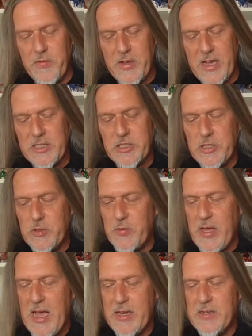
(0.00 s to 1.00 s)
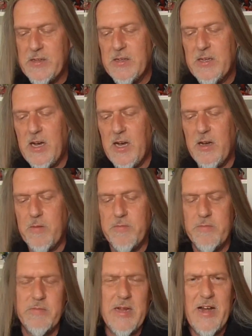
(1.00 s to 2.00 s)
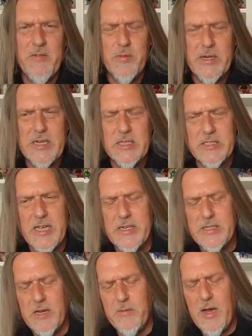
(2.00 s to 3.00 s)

If you guys do that, not everybody does that.